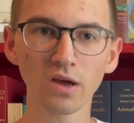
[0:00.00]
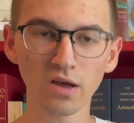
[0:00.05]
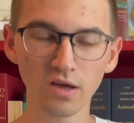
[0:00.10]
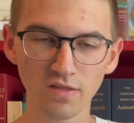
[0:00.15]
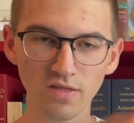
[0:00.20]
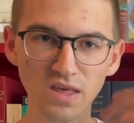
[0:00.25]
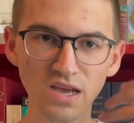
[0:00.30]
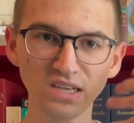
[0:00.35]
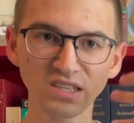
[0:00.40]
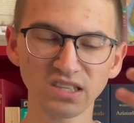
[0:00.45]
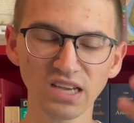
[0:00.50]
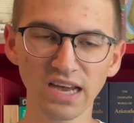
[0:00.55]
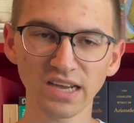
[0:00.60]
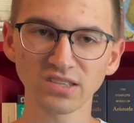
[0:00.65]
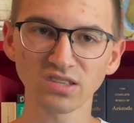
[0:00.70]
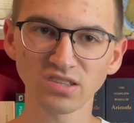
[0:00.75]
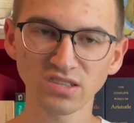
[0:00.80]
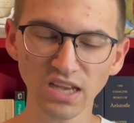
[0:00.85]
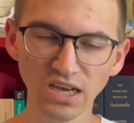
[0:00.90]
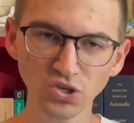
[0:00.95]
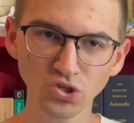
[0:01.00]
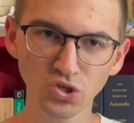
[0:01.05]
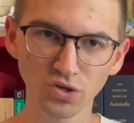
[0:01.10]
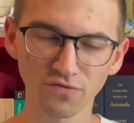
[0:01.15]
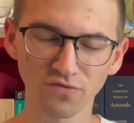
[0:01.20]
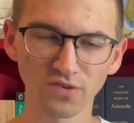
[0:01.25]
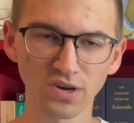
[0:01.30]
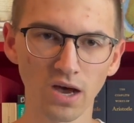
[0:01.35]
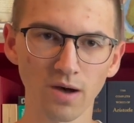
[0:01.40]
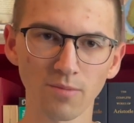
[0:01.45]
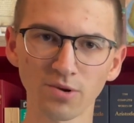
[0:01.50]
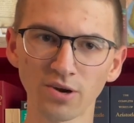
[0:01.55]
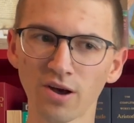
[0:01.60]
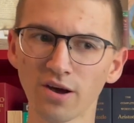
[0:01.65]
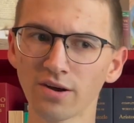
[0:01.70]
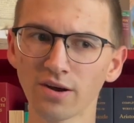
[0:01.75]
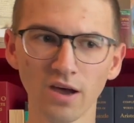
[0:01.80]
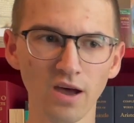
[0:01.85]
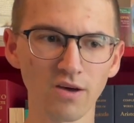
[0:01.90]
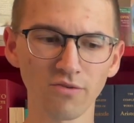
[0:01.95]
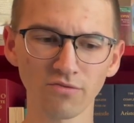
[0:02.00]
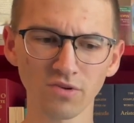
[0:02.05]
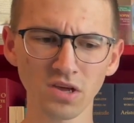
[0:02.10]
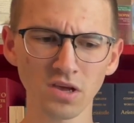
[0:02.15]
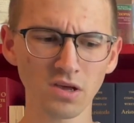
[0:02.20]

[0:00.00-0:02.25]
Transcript: this existential phenomenon of,